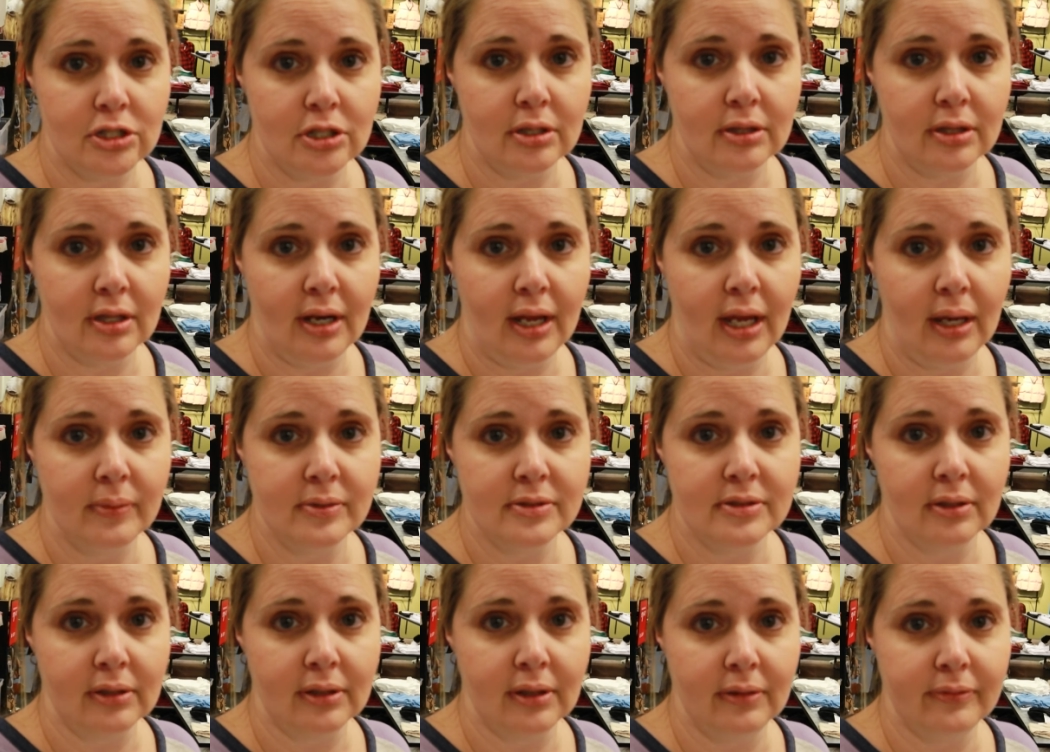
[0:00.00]
a shirt than I
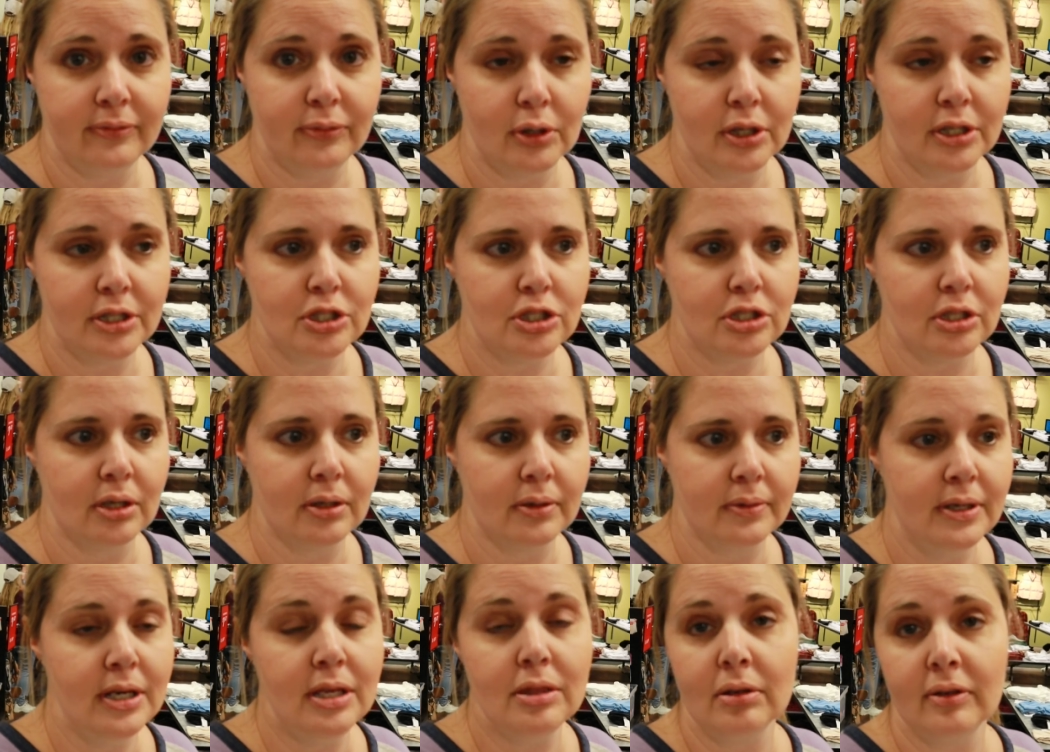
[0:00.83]
was looking for,
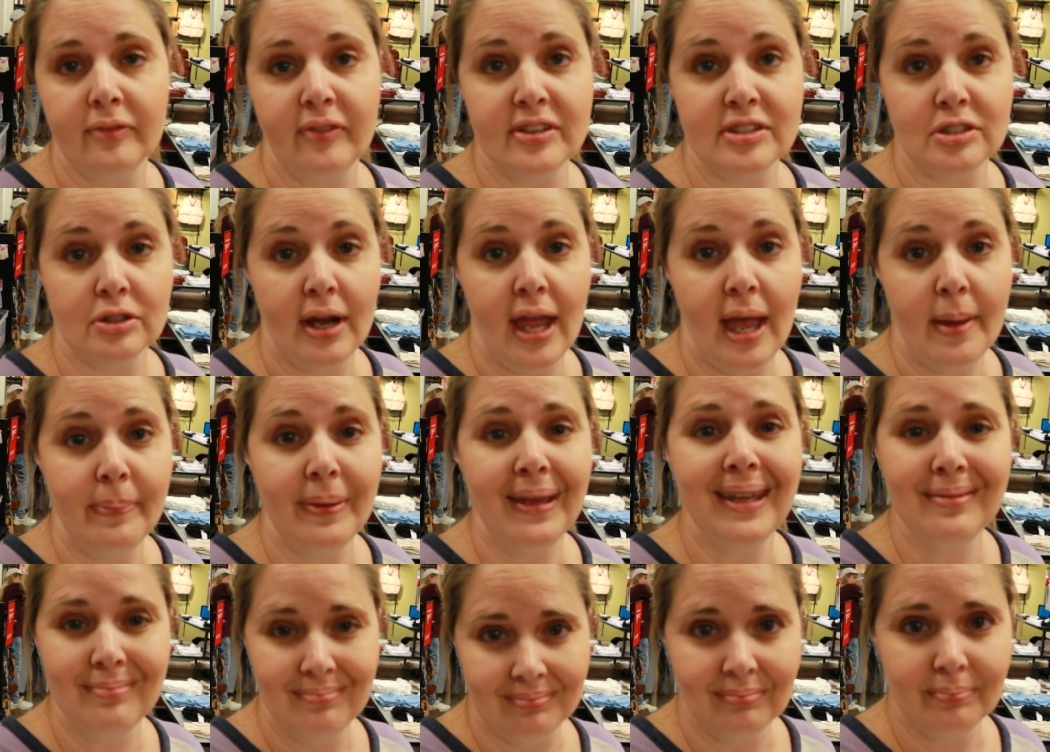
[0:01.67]
so neither of us are
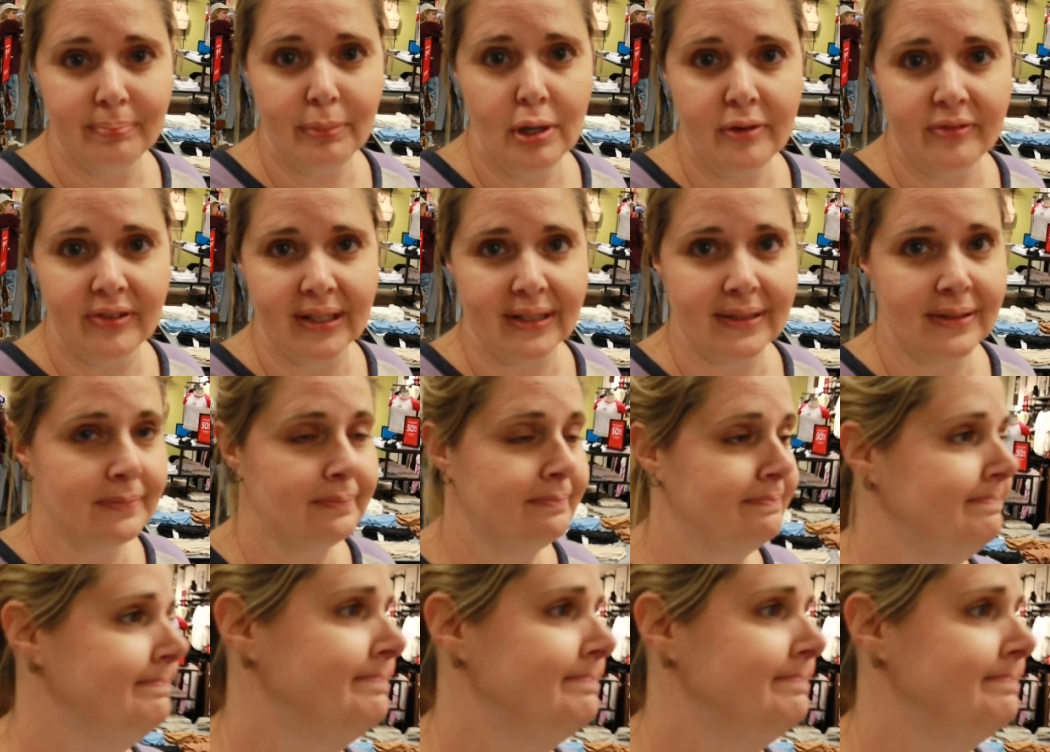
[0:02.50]
happy. Perfect.